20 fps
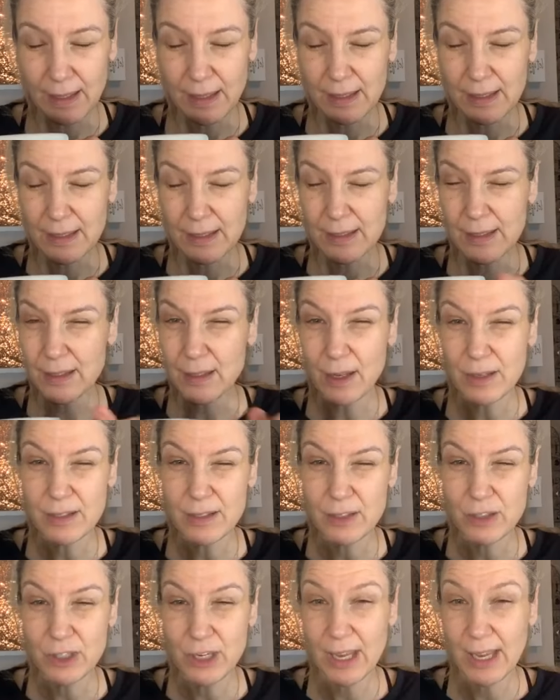
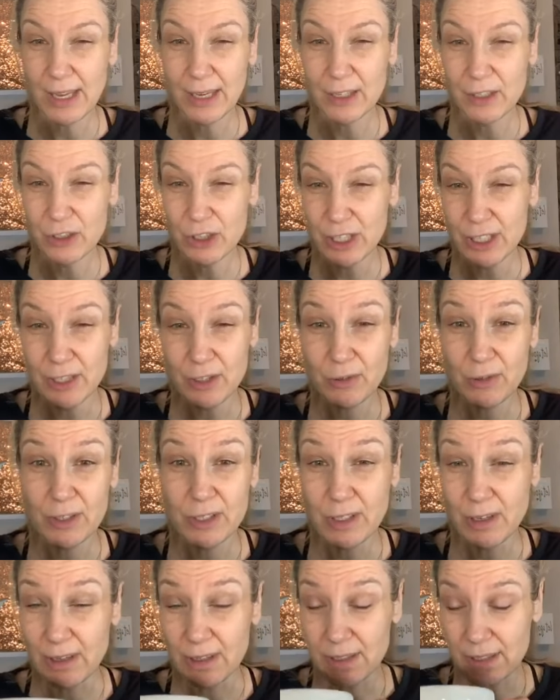sausage, egg, and cheese
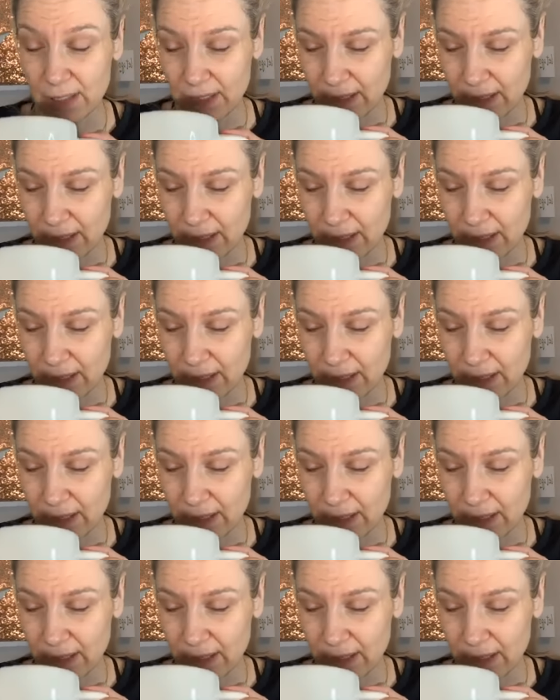croissant